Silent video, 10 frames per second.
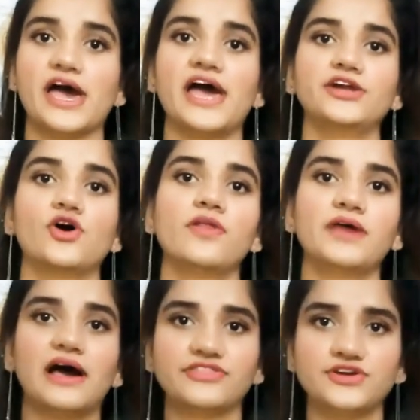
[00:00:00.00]
and on the
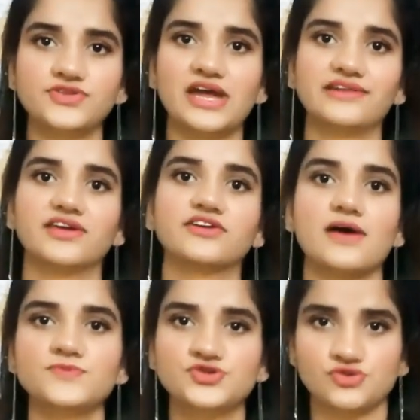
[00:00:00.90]
other side there
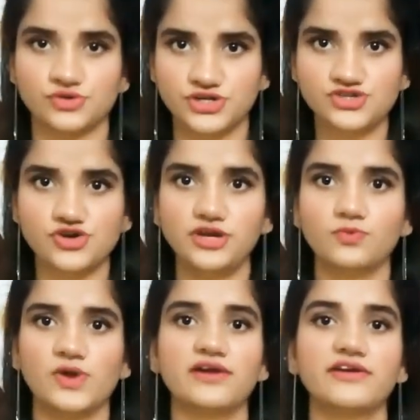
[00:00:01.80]
comes shoulder joint
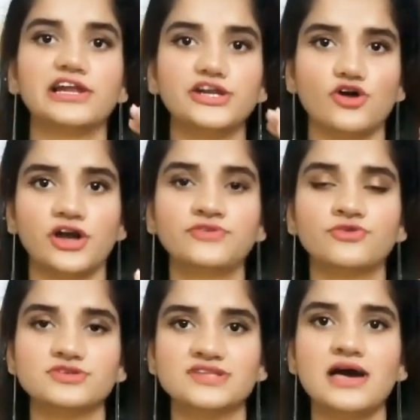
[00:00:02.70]
where glenoid
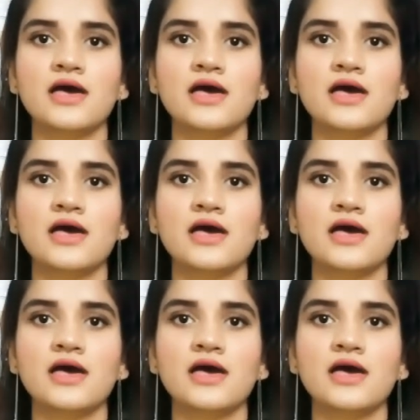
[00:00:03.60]
fossa,